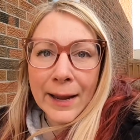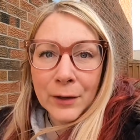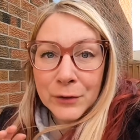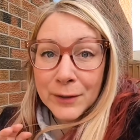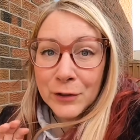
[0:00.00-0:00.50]

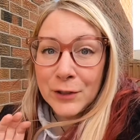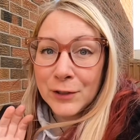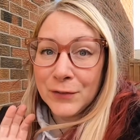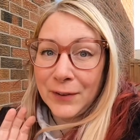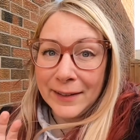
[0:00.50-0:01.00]
also actually
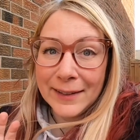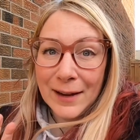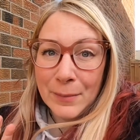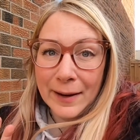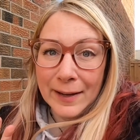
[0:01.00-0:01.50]
just finally
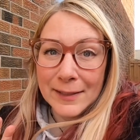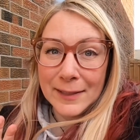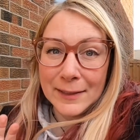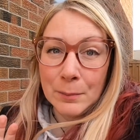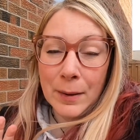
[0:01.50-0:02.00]
got my hands
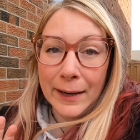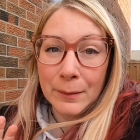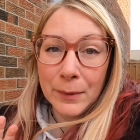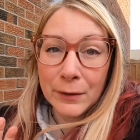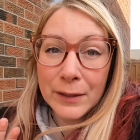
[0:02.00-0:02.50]
on some pine
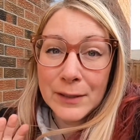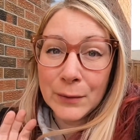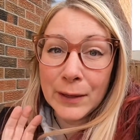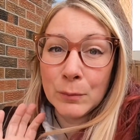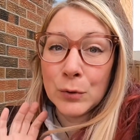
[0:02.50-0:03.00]
berries, so
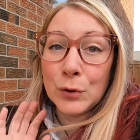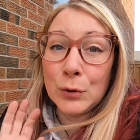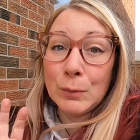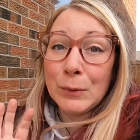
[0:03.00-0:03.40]
I am super